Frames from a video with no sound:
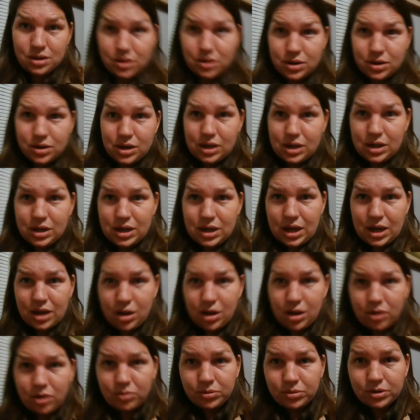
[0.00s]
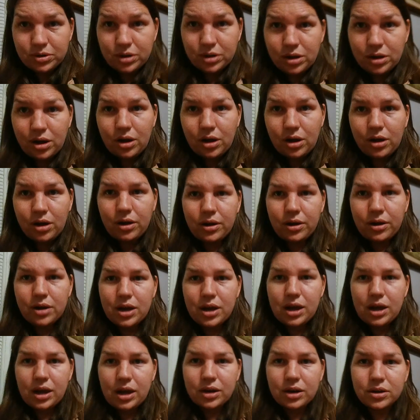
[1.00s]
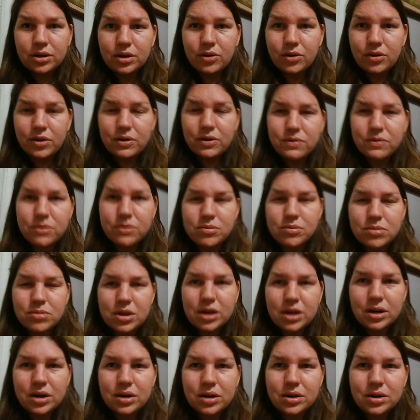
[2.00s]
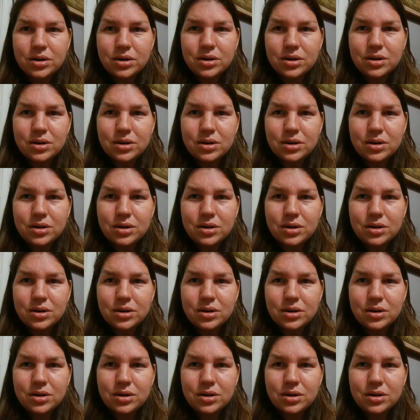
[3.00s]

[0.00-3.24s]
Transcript: looking at Ohm's Law and going from there.